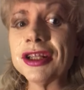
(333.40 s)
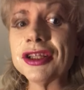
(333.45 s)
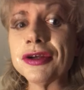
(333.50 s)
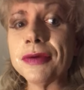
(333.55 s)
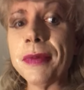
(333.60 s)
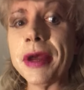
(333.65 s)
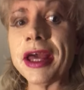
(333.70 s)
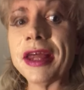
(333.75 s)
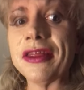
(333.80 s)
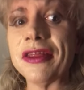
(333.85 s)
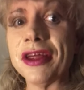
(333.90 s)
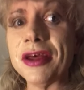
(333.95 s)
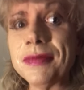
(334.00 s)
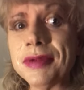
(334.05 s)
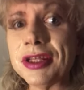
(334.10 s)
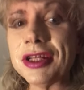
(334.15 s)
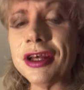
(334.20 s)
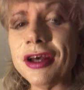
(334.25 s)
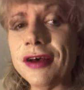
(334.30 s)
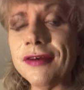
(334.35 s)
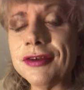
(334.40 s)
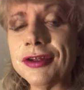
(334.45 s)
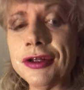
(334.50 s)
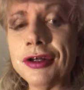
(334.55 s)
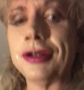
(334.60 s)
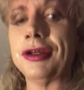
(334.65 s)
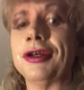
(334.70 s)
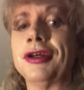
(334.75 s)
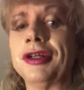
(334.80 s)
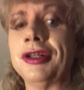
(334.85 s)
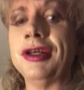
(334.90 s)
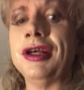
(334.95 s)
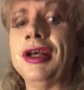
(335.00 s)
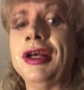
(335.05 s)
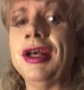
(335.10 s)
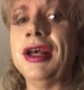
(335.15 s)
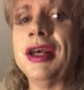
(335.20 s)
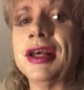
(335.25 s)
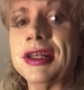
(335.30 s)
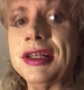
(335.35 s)
to make themselves look good,
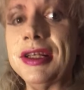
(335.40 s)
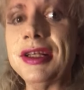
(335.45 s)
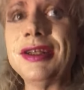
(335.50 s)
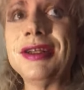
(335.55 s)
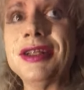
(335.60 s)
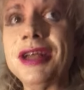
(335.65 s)
because these